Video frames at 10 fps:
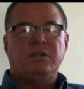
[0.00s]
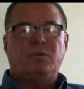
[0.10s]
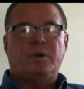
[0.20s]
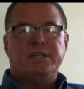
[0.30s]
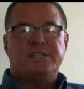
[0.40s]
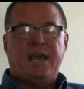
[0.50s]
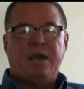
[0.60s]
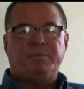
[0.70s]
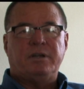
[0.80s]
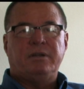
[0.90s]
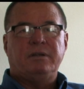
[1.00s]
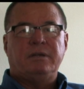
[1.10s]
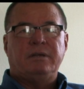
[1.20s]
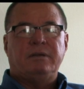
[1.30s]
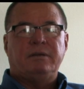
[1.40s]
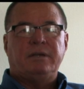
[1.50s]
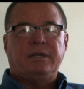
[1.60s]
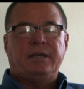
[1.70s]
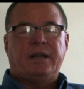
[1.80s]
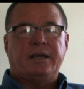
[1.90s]
What has happened,
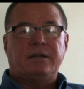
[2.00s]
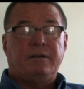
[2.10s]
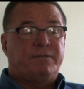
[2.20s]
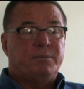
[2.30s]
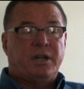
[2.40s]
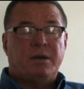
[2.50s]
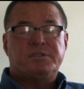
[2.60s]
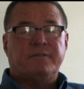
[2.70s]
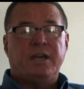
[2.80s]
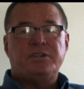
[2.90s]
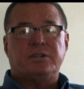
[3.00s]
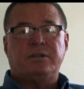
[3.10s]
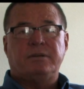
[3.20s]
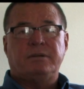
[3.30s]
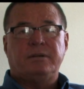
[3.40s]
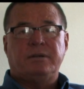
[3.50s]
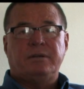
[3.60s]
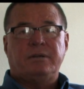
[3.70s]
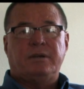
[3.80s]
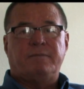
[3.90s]
and I can, from an observation
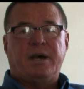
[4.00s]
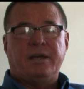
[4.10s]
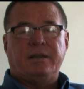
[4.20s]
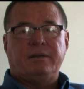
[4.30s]
of my,